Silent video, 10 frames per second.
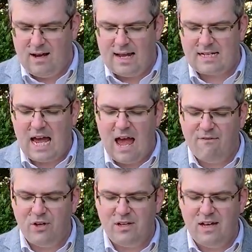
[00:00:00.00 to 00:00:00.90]
Let
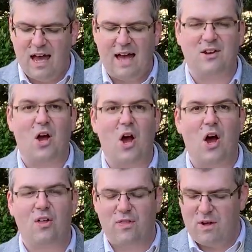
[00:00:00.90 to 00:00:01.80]
heaven and
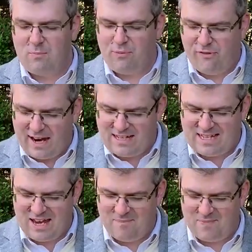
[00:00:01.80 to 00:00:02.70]
earth
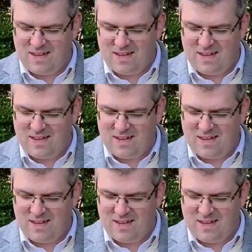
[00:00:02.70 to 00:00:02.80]
praise him,